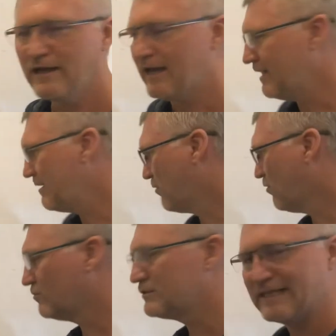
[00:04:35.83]
And they
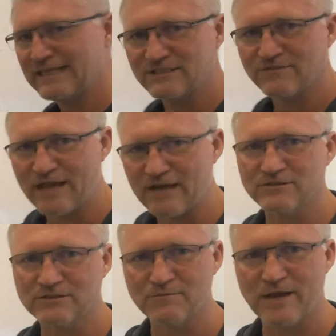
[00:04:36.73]
polled tens of
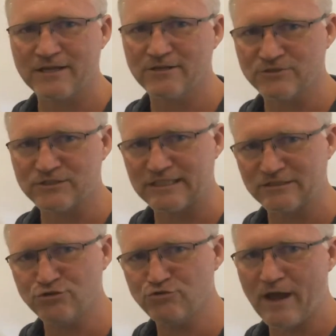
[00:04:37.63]
thousands of Mac users and said,
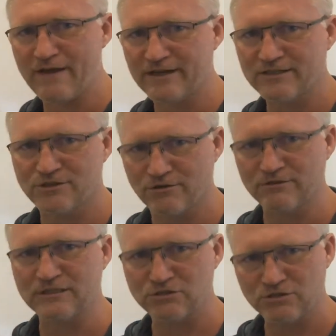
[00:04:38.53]
do you have Xcode
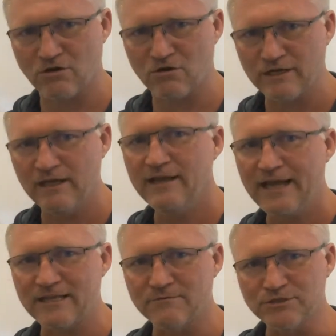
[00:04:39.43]
installed?
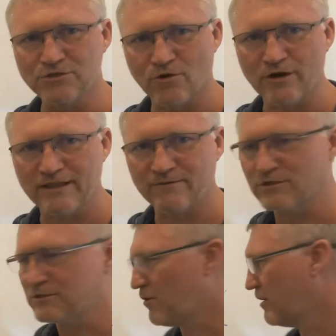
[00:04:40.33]
And the majority of them
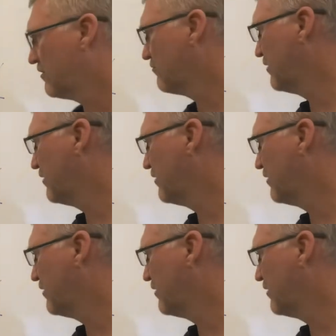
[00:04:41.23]
responded